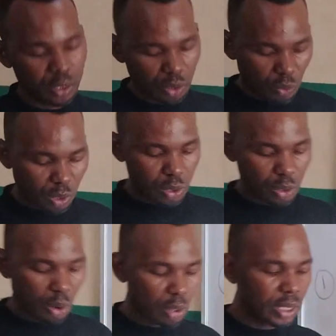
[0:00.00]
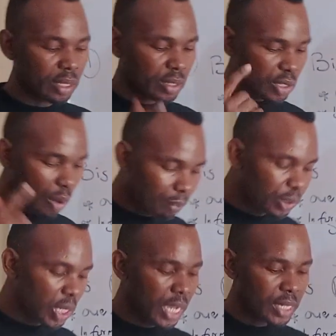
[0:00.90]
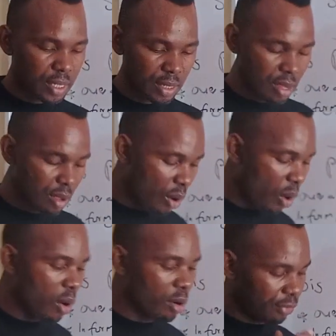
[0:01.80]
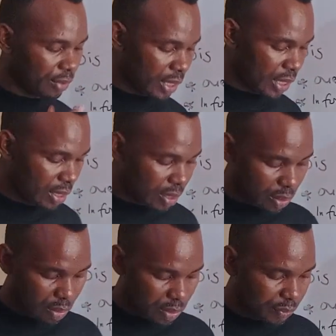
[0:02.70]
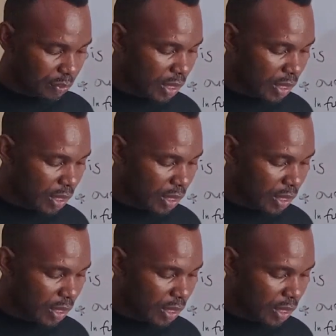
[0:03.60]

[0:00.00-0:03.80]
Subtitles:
or what you call the subject of the discourse.